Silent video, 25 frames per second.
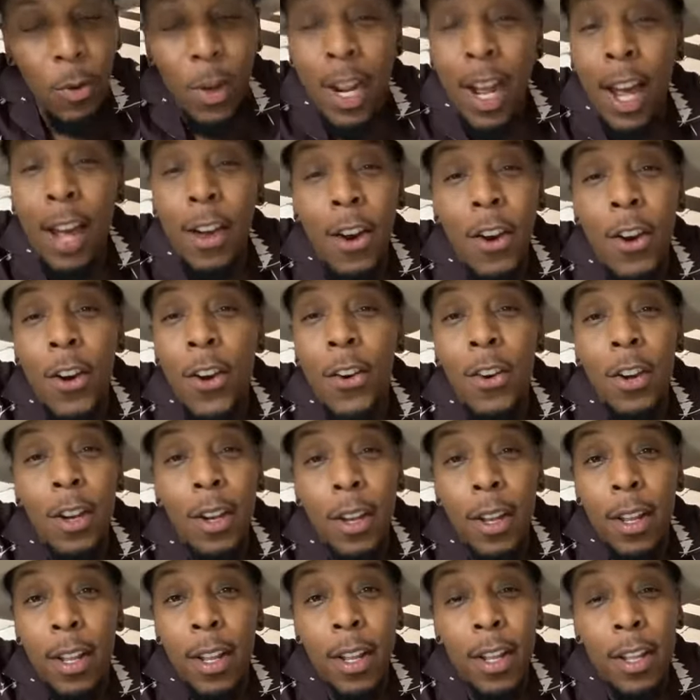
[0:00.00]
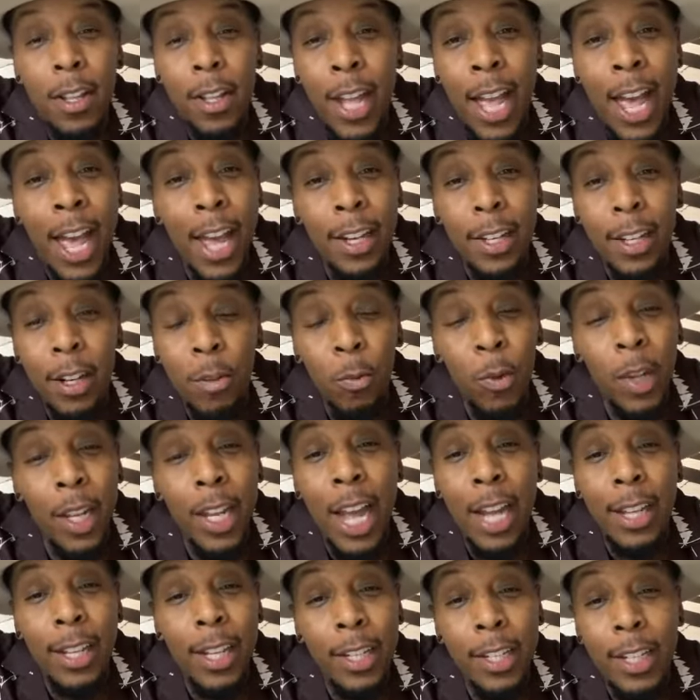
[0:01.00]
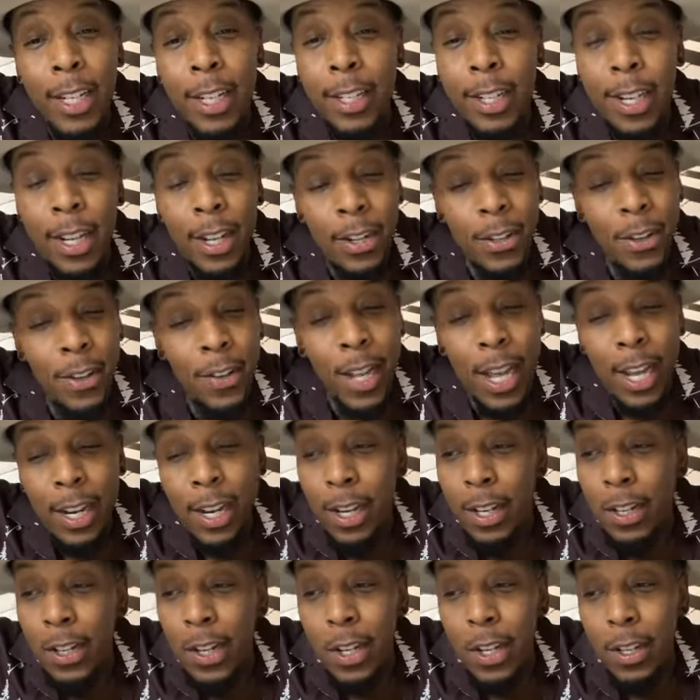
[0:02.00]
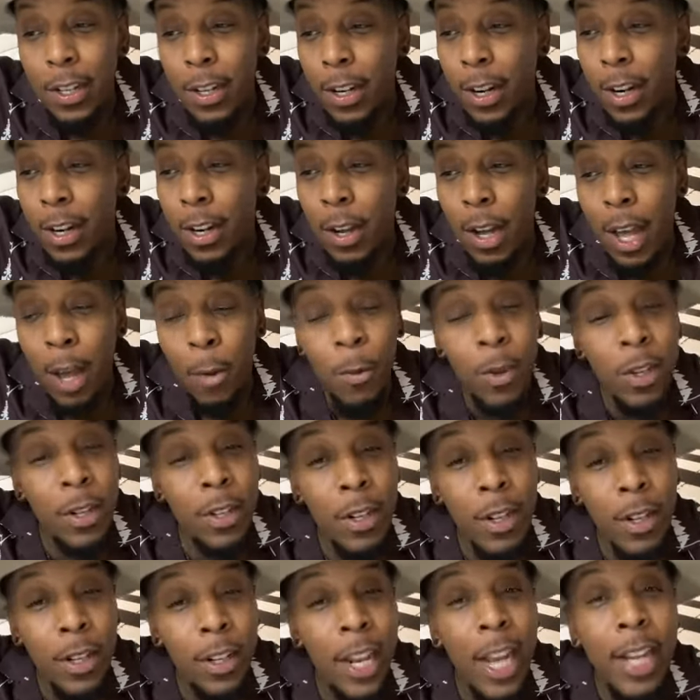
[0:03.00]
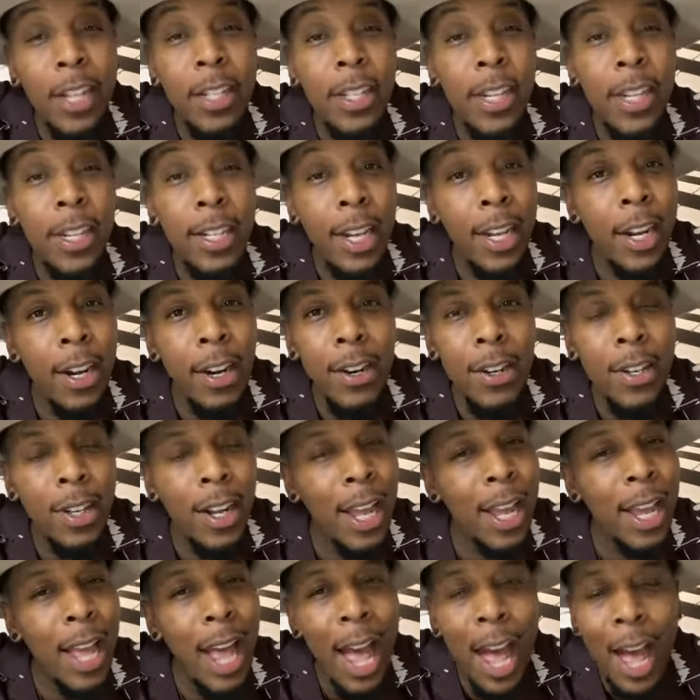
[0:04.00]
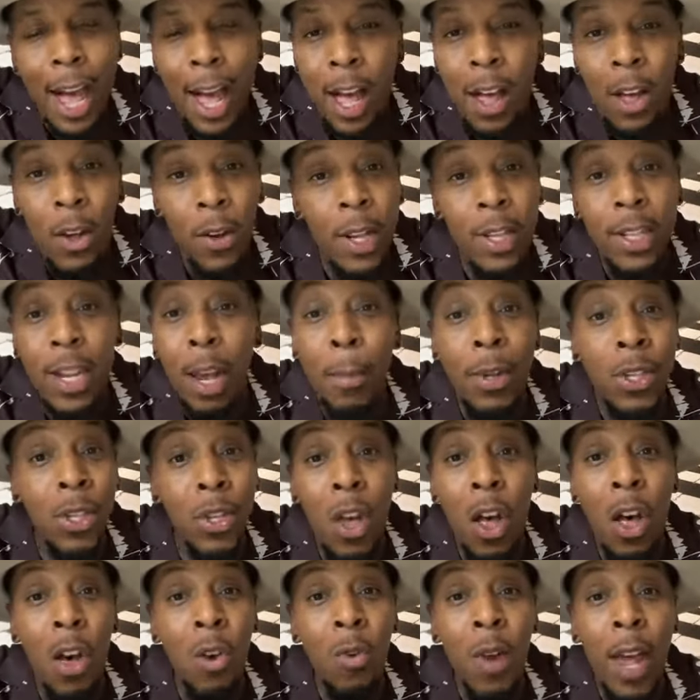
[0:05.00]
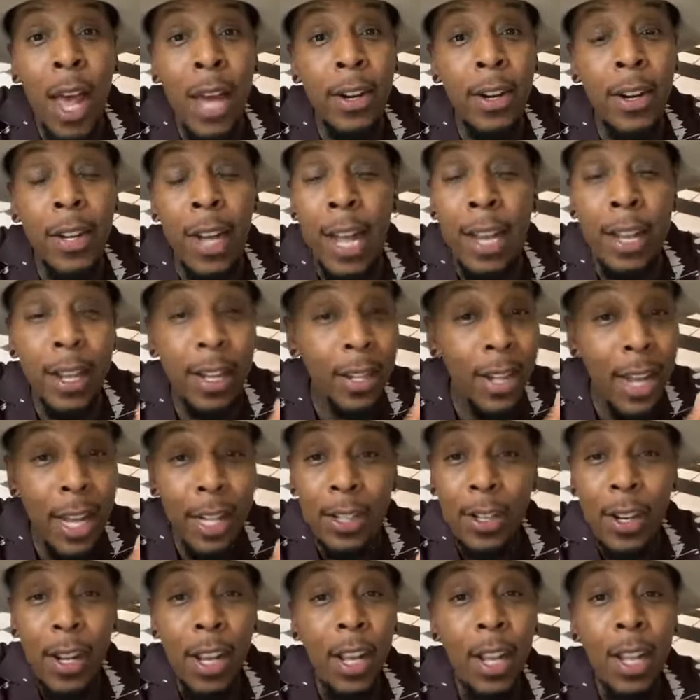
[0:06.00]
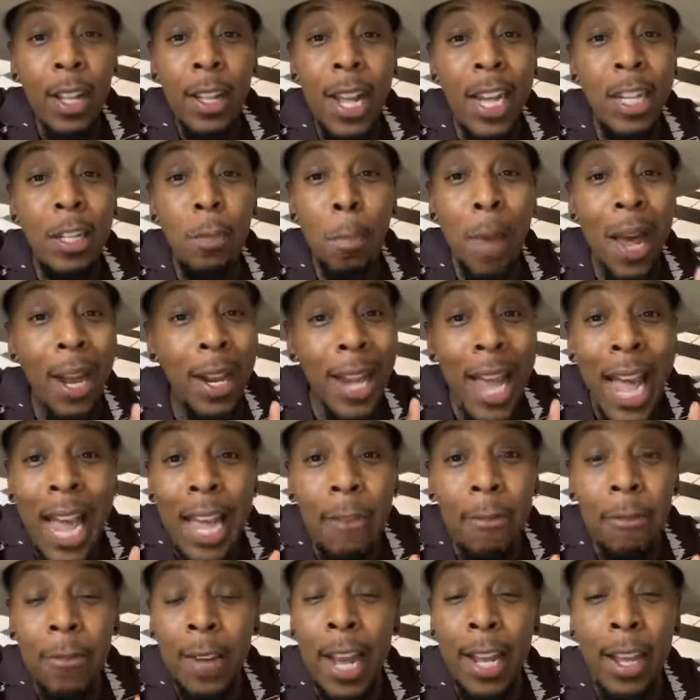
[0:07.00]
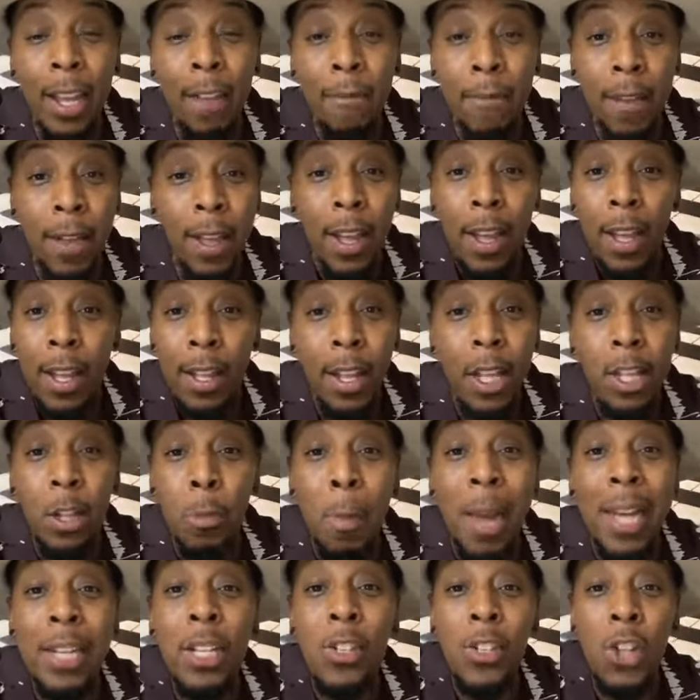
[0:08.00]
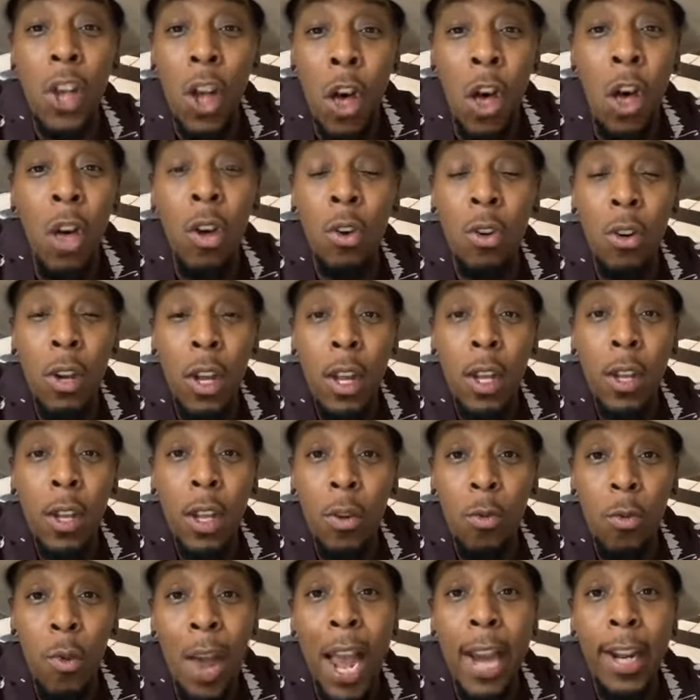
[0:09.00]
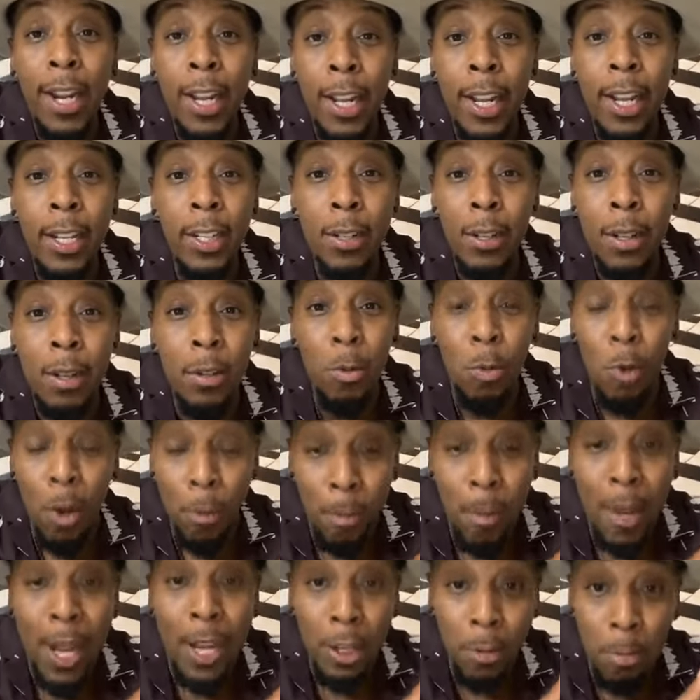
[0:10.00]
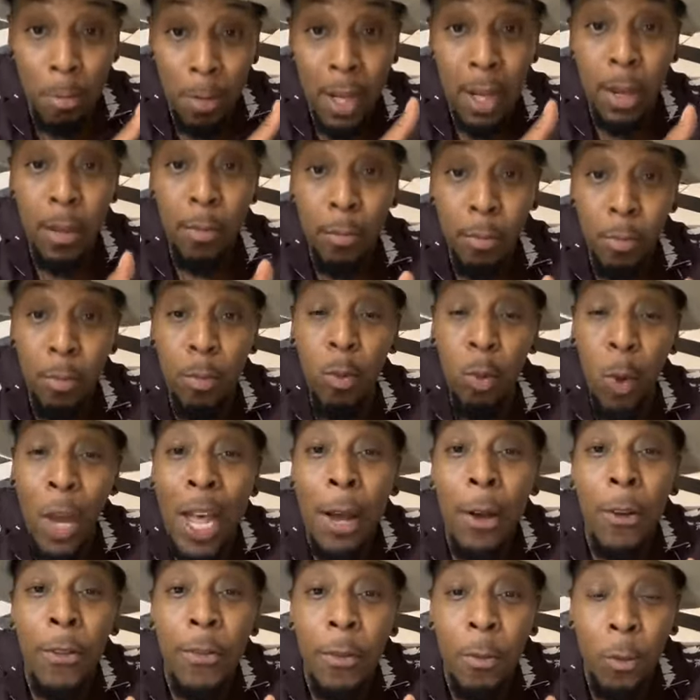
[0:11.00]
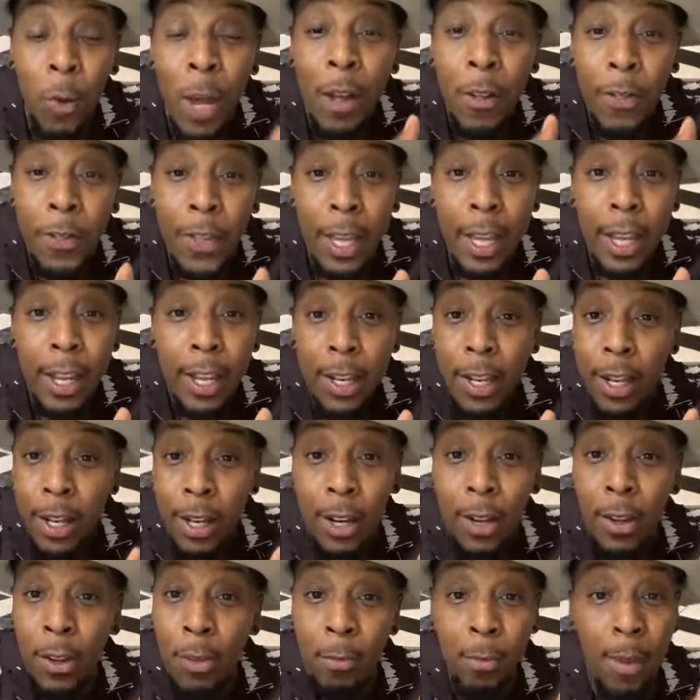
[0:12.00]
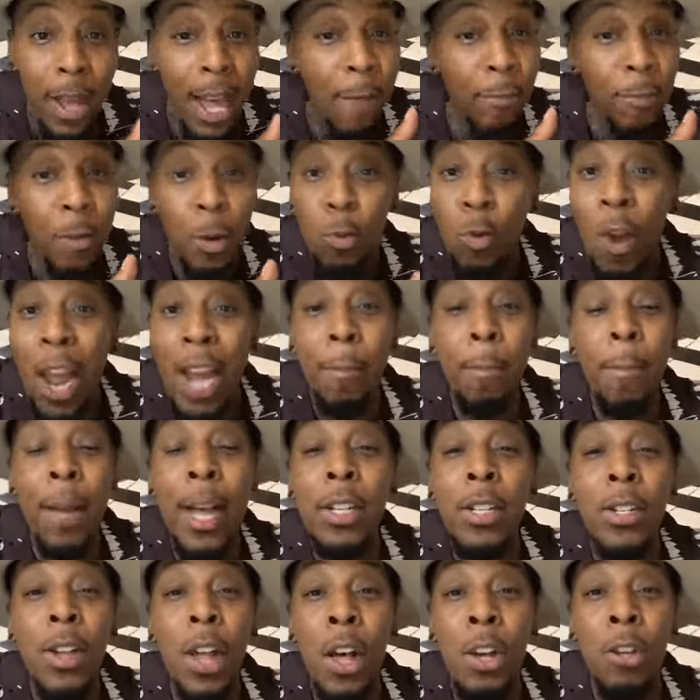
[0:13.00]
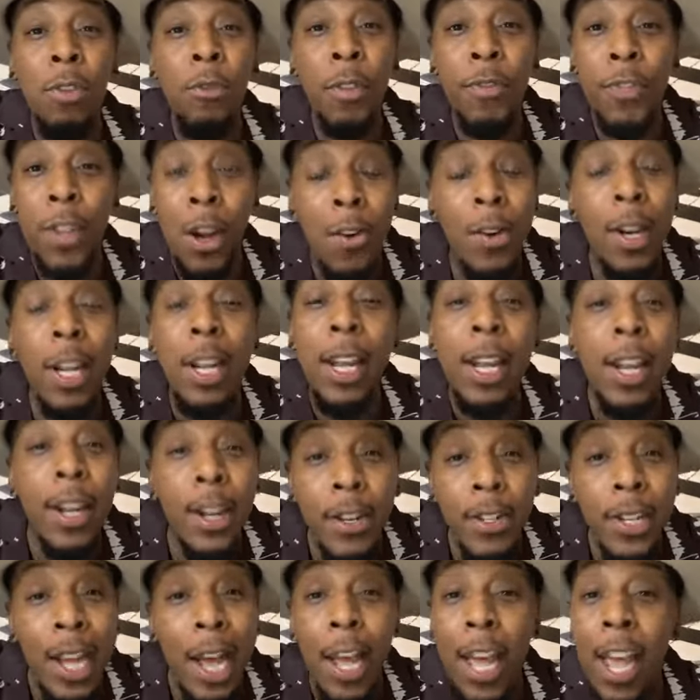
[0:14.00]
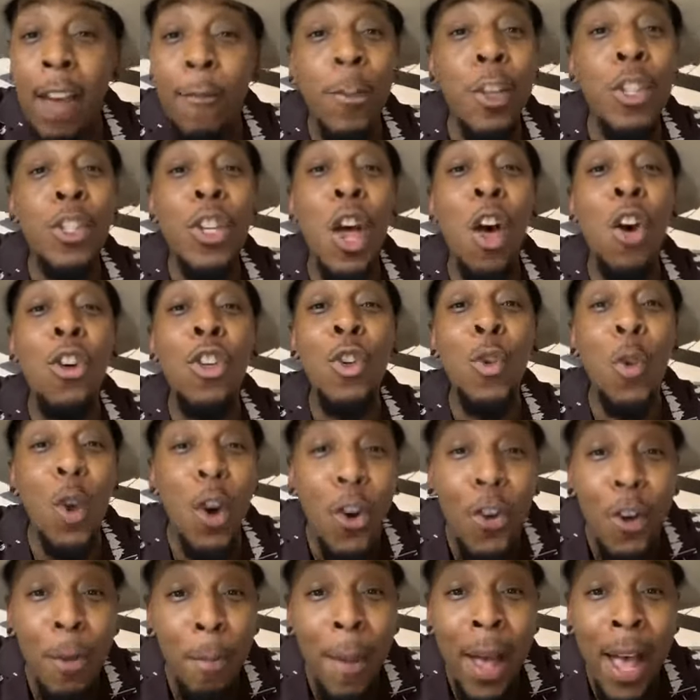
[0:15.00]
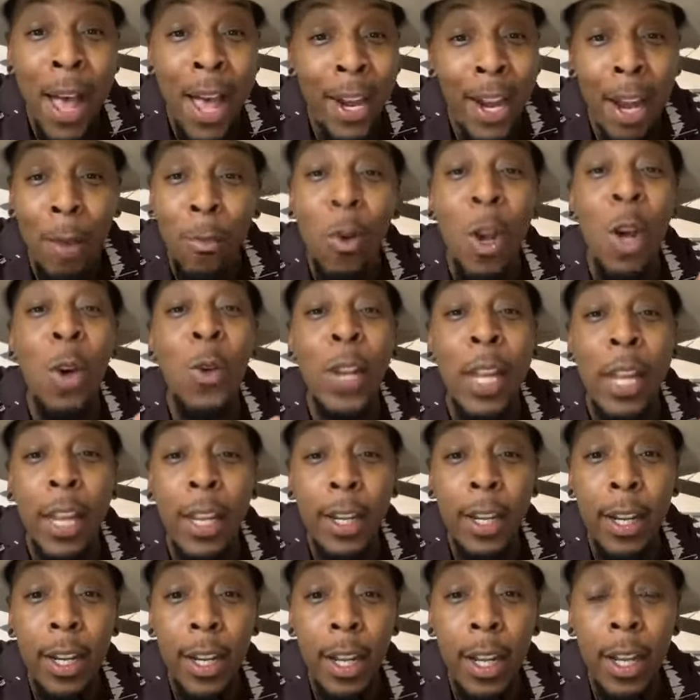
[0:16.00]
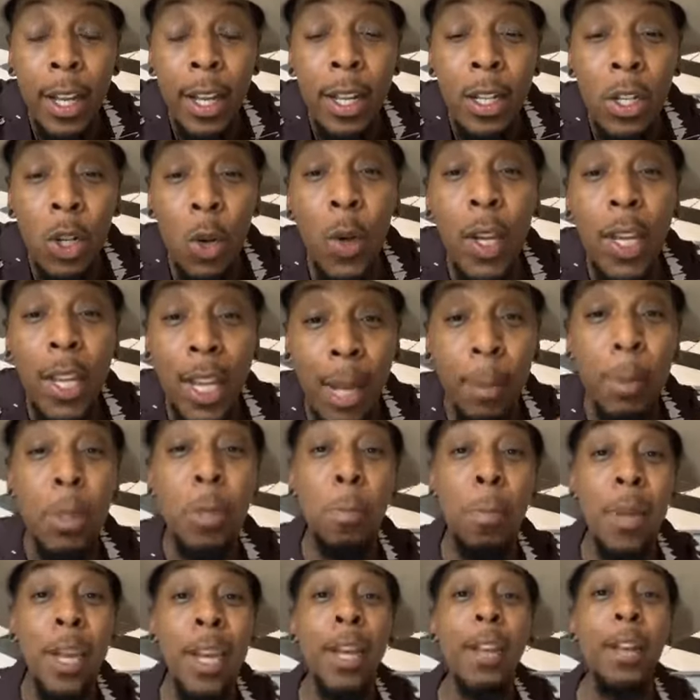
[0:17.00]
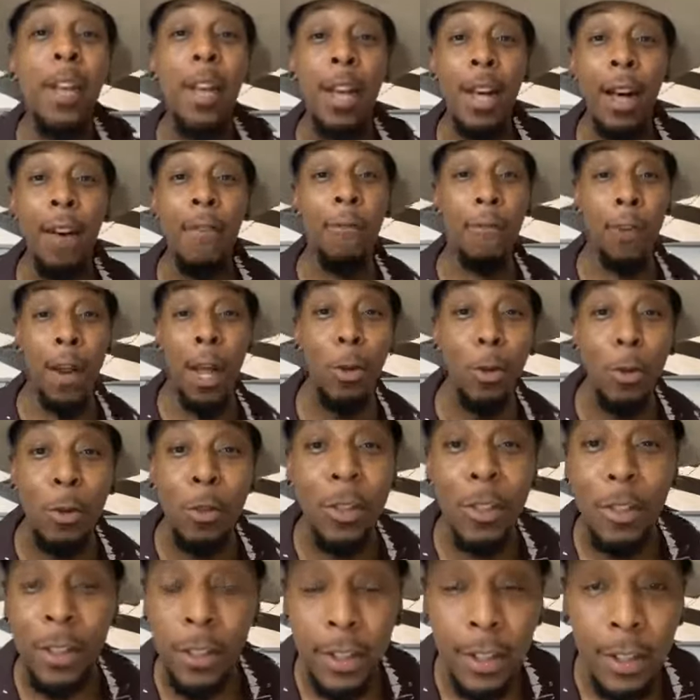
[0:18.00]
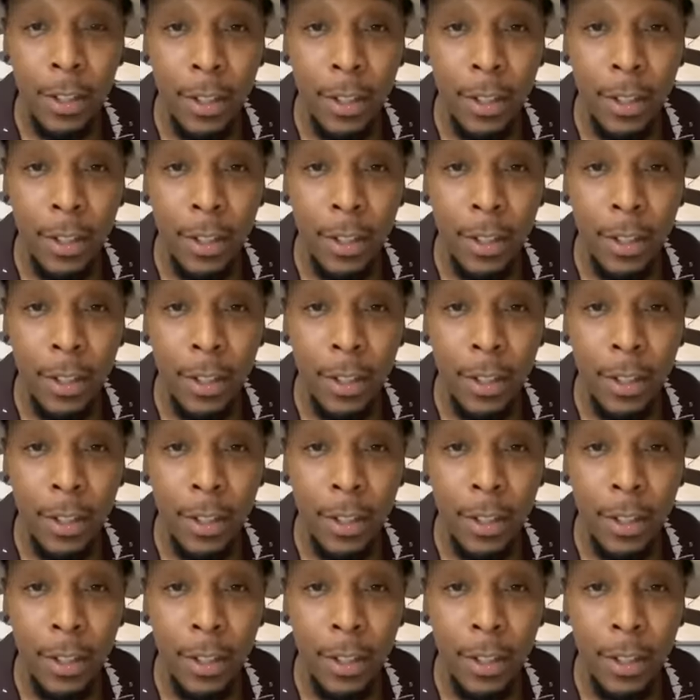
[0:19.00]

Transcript: when I heard that and we got the details of that, it's just, you know, I was next to tears. Like, how? Because I'm a songwriter. Like, that's that's my life. Like, if I, it's my songwriting is, is what makes me wealth wealthy. You know, I've been writing my songs for 30 years. I, every song you heard of mine, I wrote it. So it keeps me afloat.